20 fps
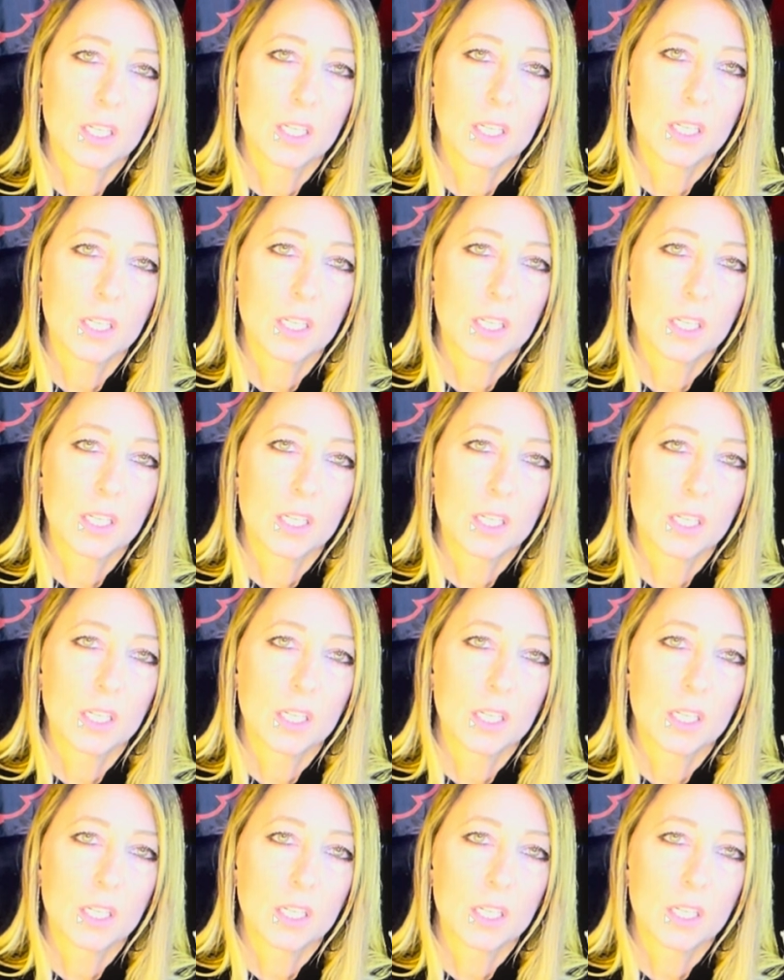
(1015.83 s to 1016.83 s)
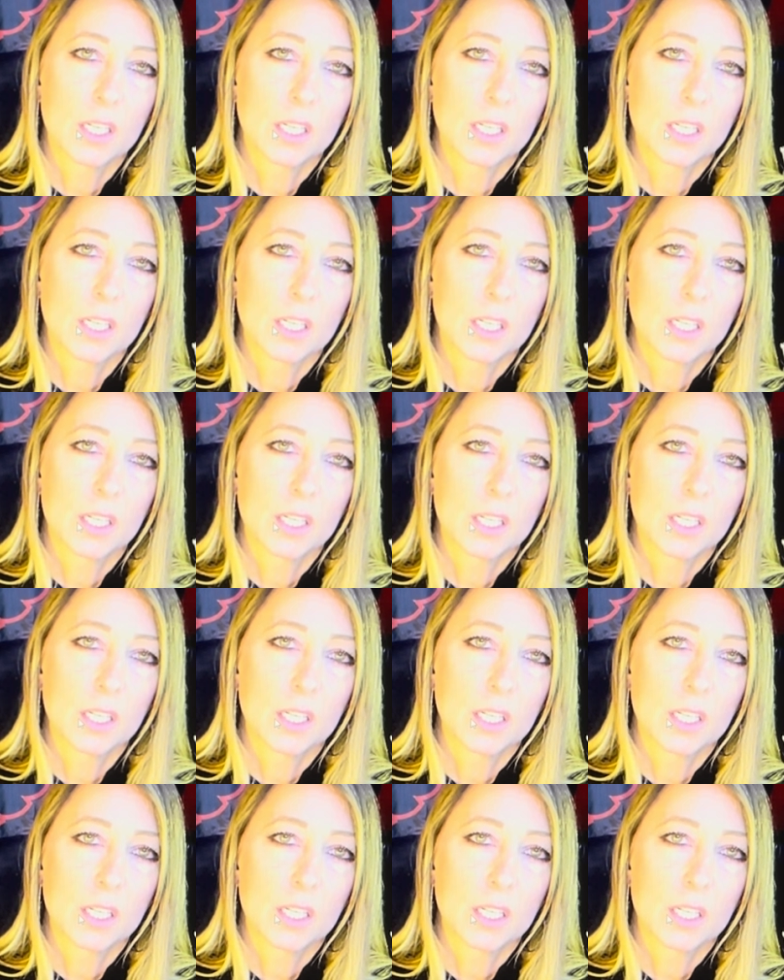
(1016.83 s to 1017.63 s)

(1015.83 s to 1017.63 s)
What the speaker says: [no speech]